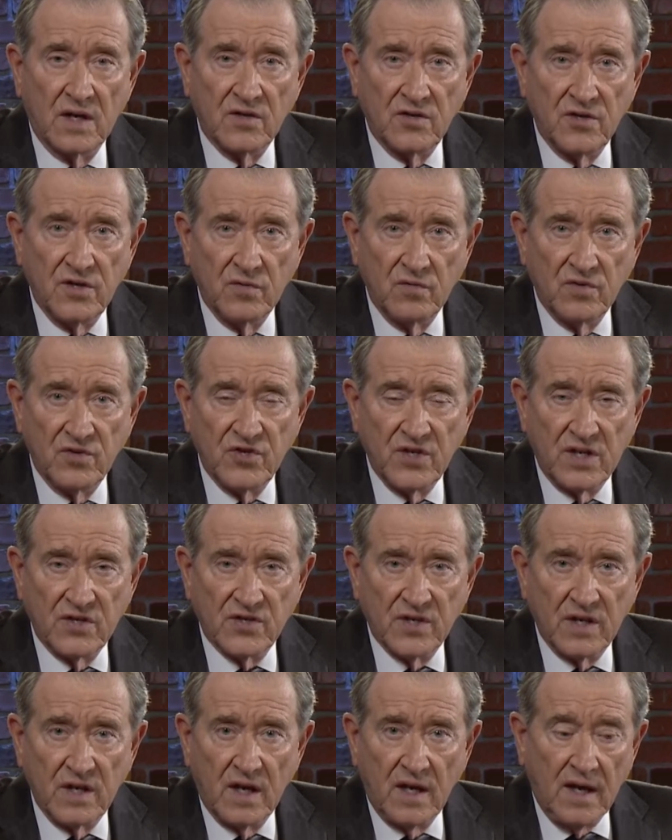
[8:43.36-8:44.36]
to do with
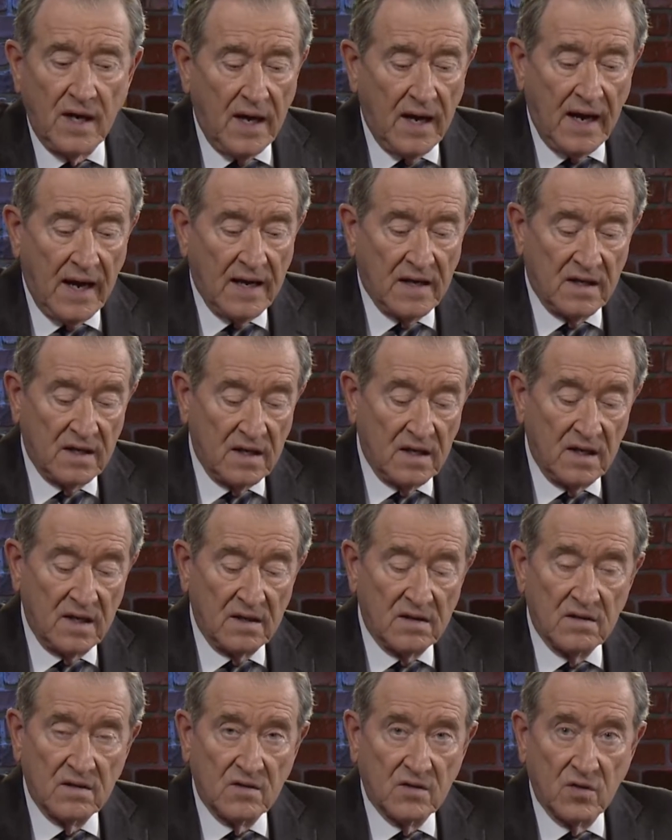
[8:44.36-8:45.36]
Jesse. And,
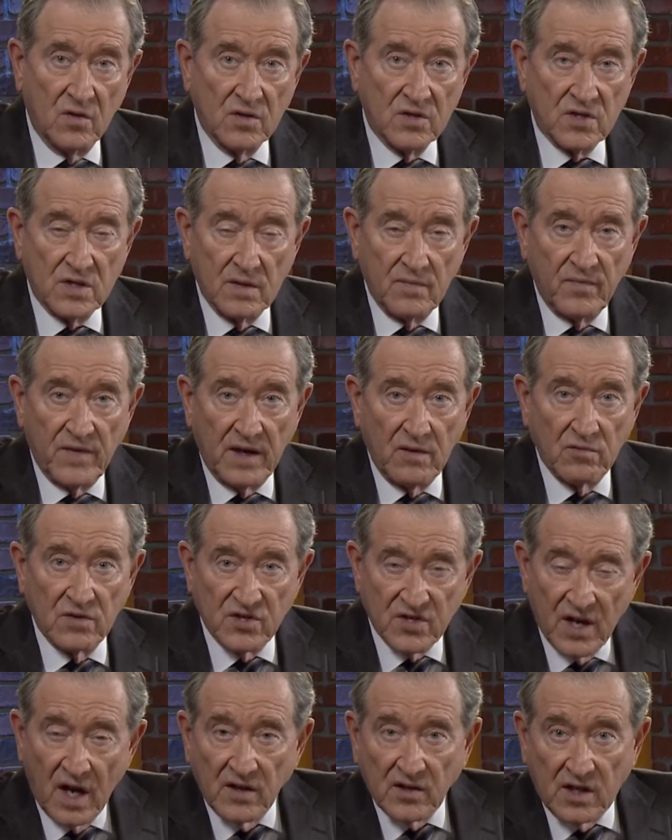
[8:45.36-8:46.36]
and of course, he was
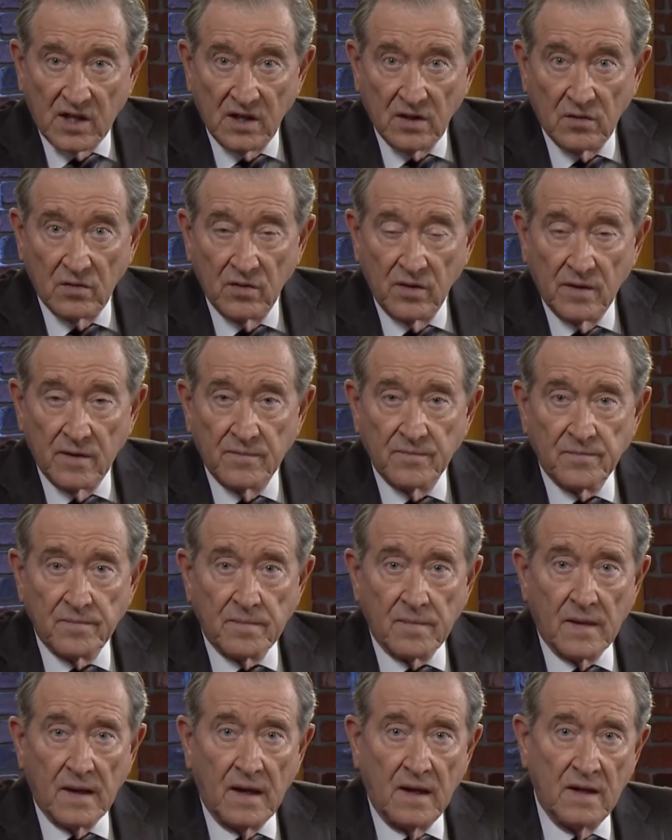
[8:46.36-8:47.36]
not killed
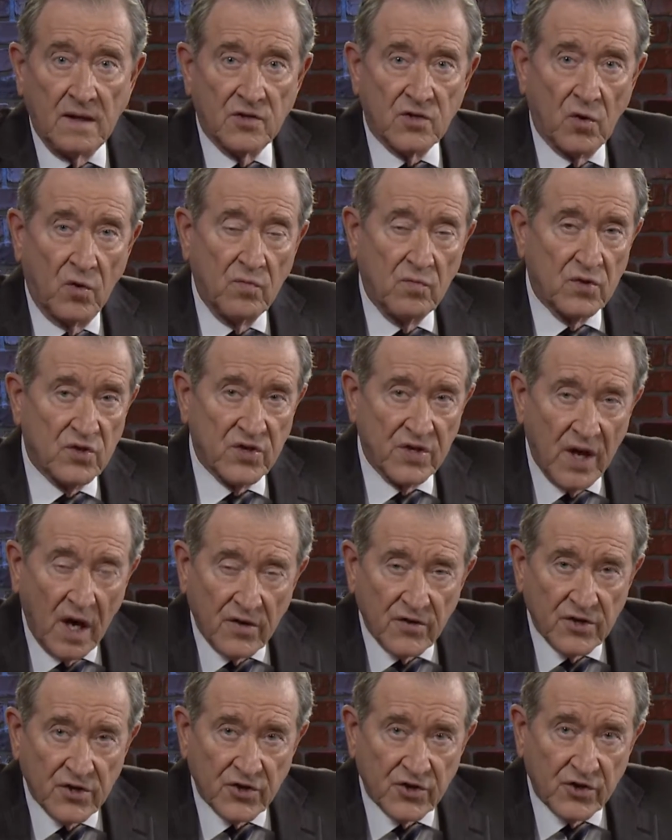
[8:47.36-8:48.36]
and his home was
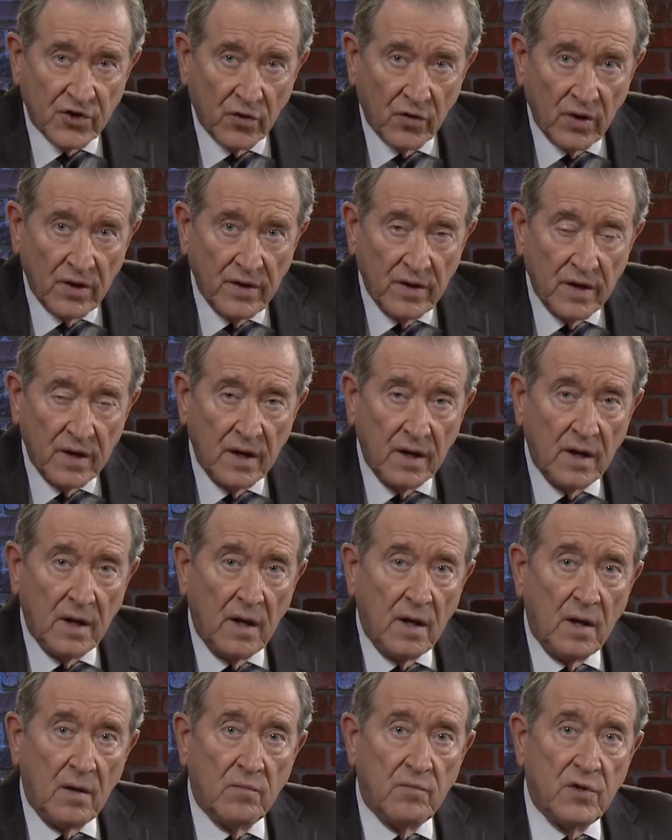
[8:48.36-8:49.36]
not destroyed.
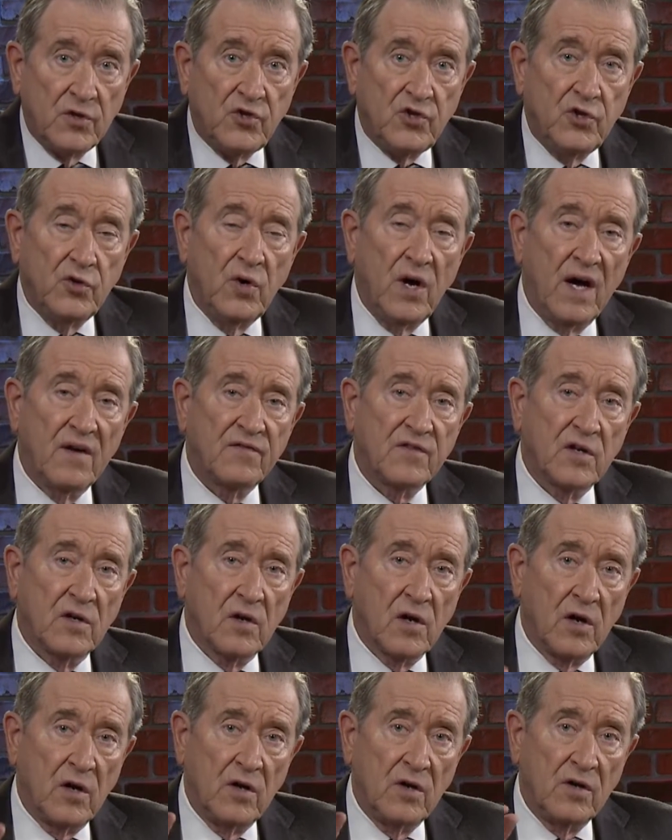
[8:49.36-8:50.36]
But you have to
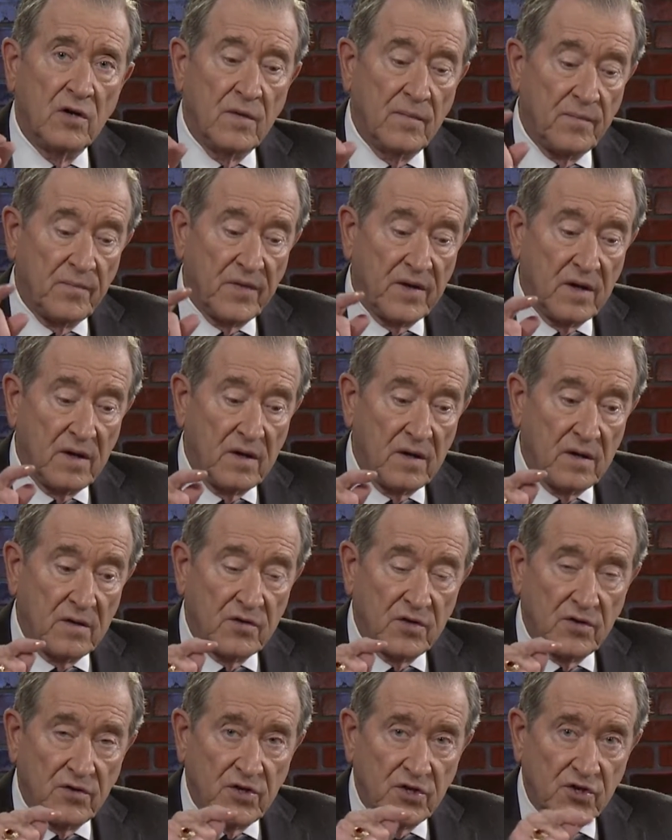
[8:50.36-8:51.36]
learn
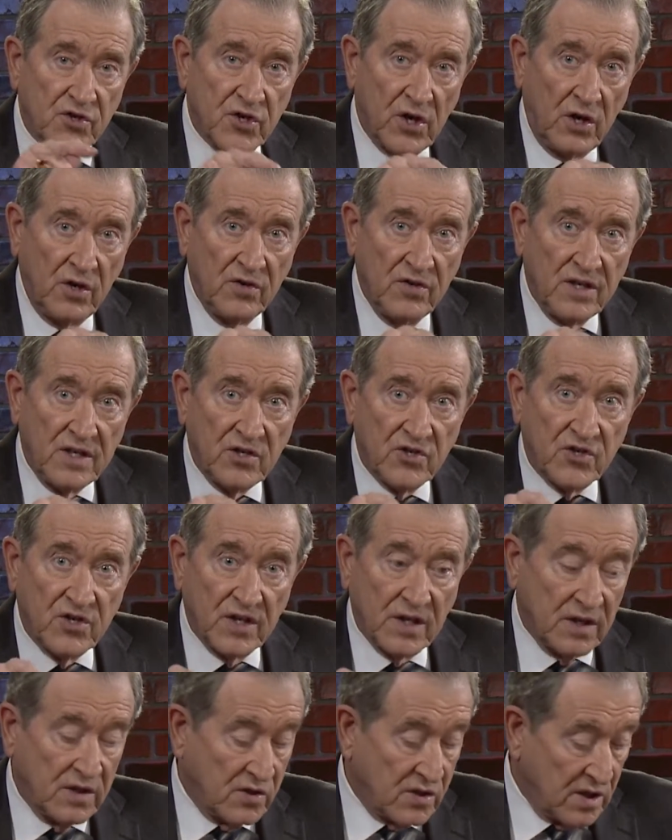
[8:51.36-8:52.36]
to discern these
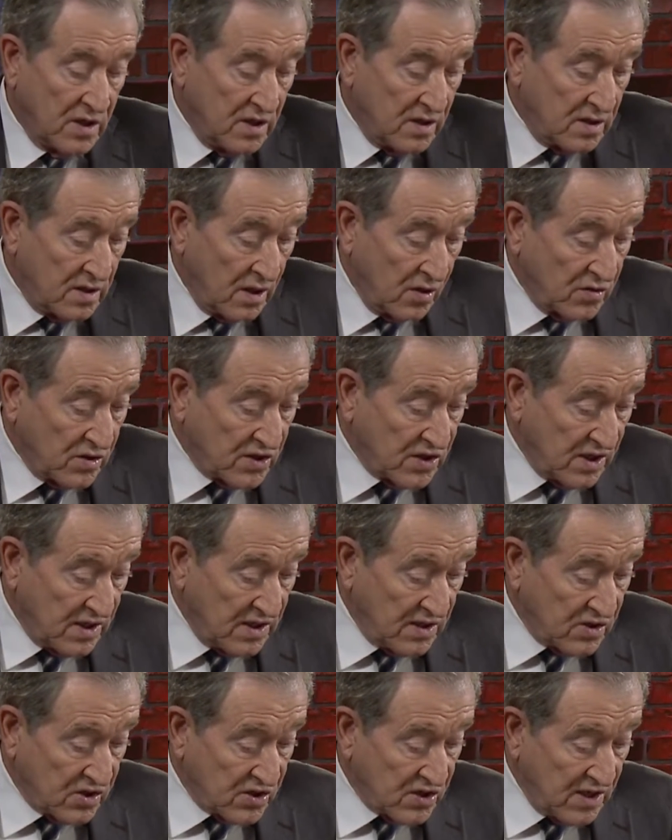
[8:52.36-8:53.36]
things. Notice
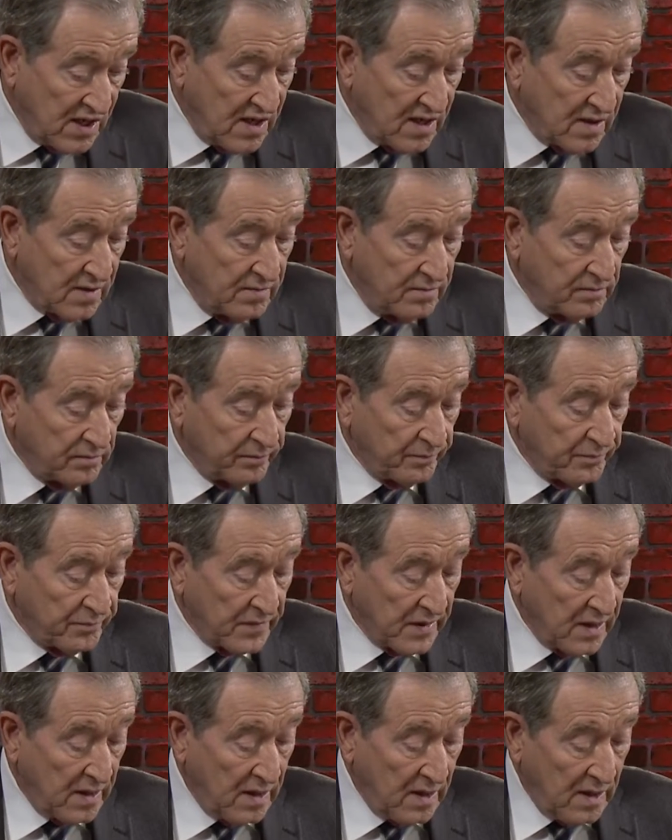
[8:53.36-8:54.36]
it said,
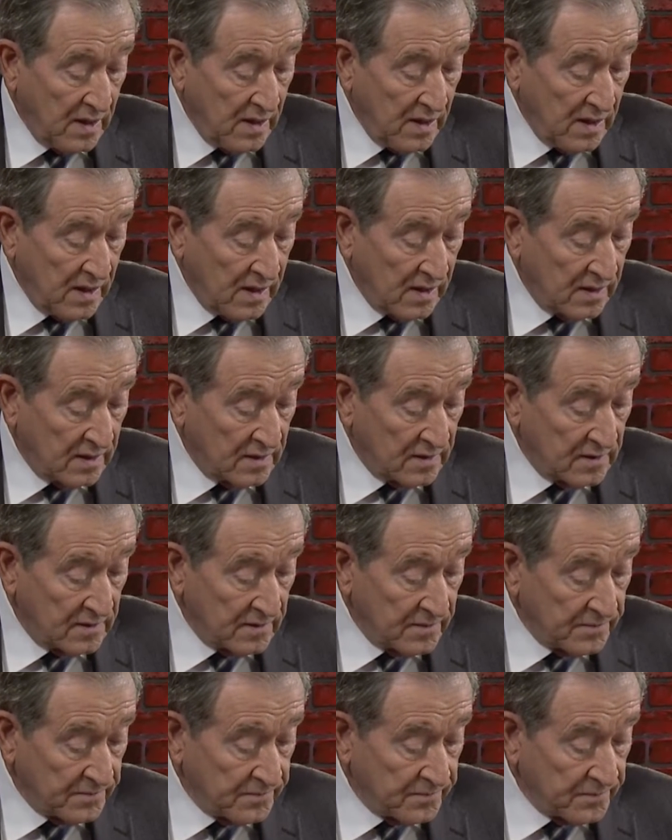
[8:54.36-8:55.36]

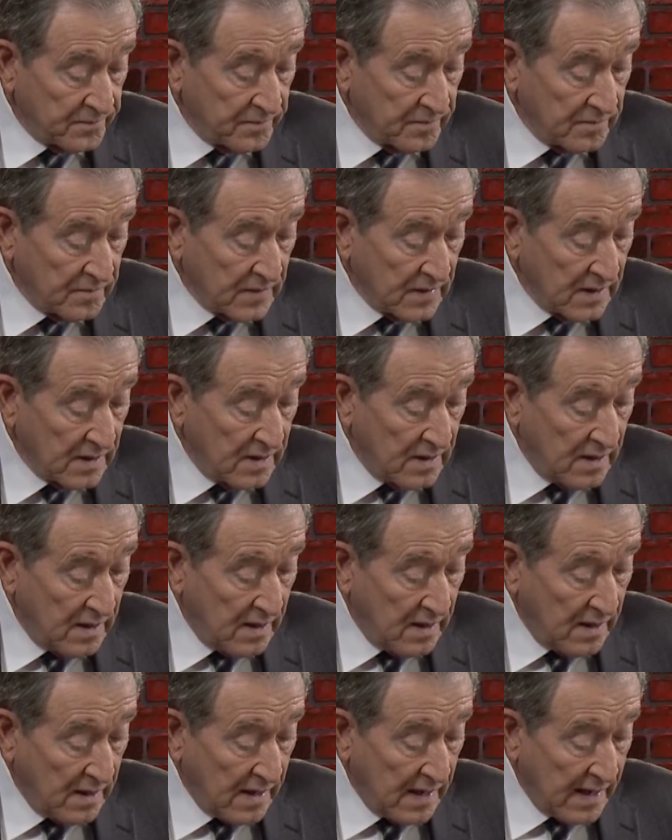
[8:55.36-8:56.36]
um,
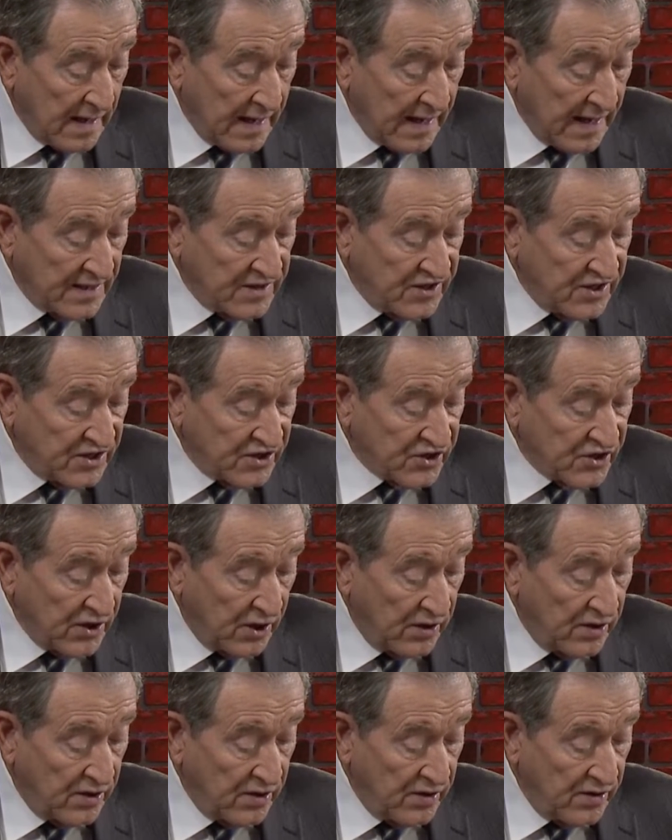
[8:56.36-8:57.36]
I
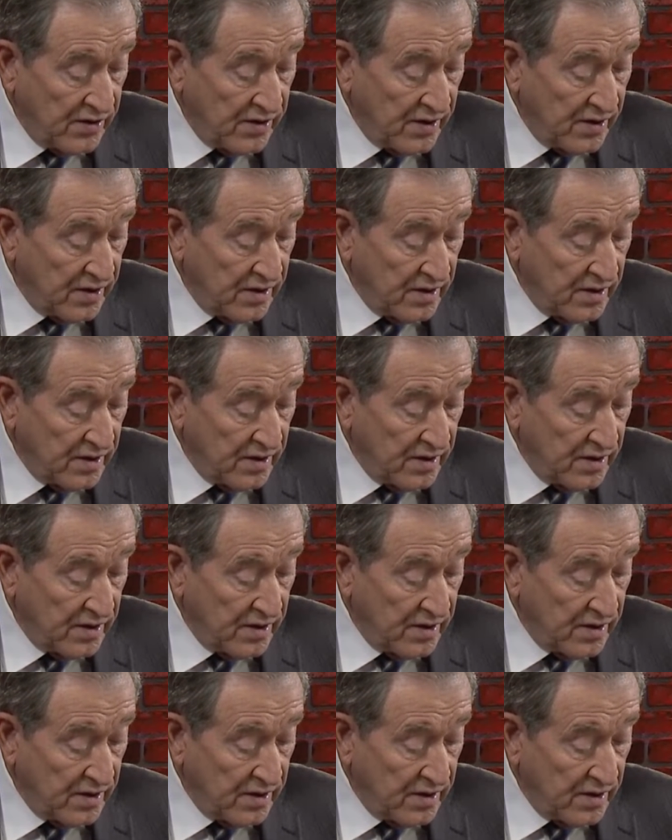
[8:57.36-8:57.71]
discerned,